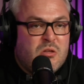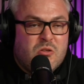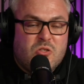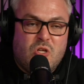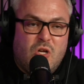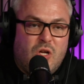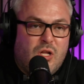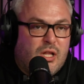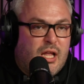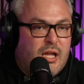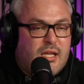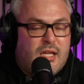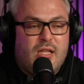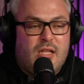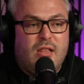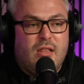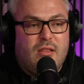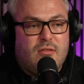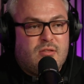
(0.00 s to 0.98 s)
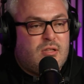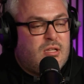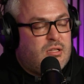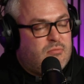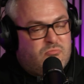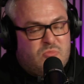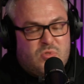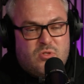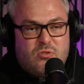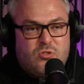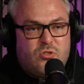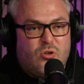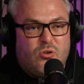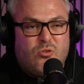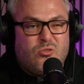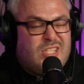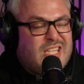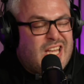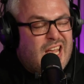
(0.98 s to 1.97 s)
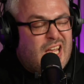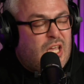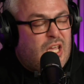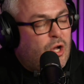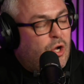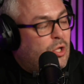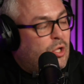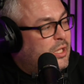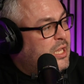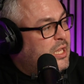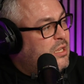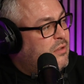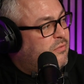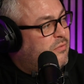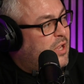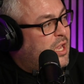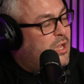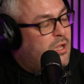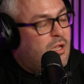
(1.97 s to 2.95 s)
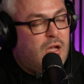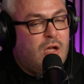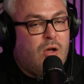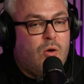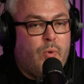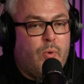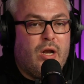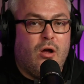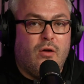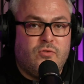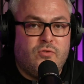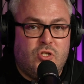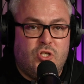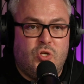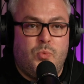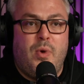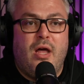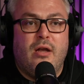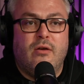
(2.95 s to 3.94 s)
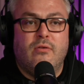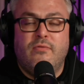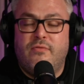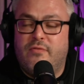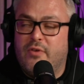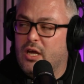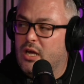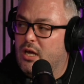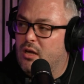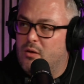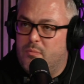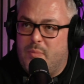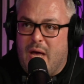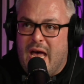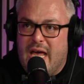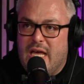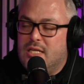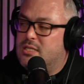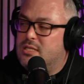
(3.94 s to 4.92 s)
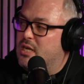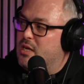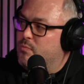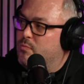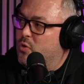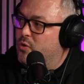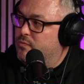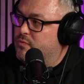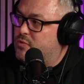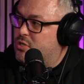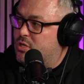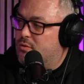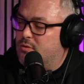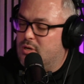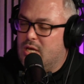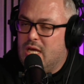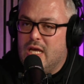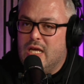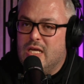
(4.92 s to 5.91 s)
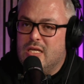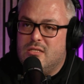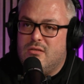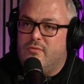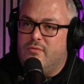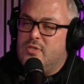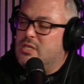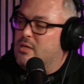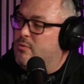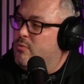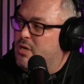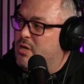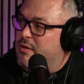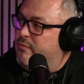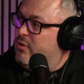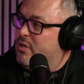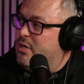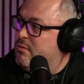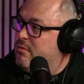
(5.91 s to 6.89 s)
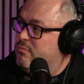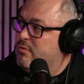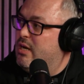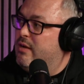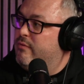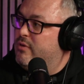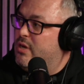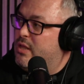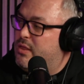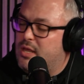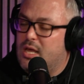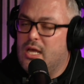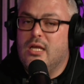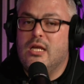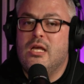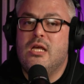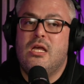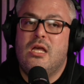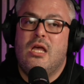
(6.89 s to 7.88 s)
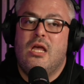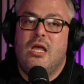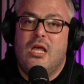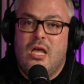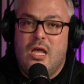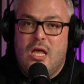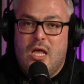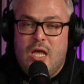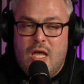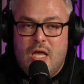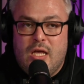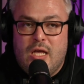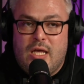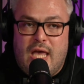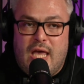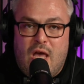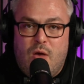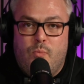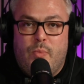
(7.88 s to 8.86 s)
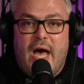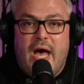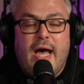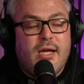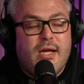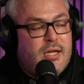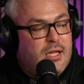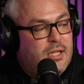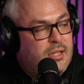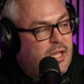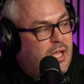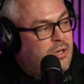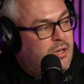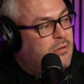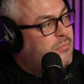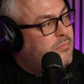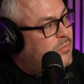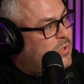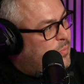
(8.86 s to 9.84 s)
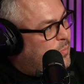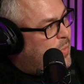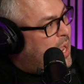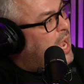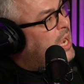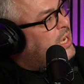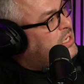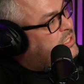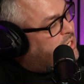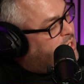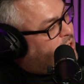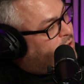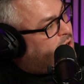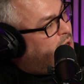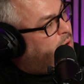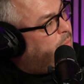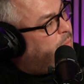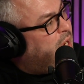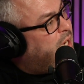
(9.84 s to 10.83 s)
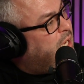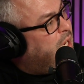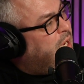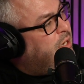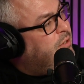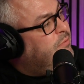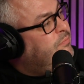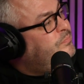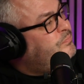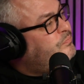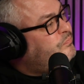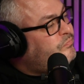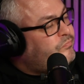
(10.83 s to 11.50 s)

Sort of like, took take it or leave it. Went off to Japan for about 18 months, 2 years. Obviously, whenever a thing. Came back, and then the party scene crept back in.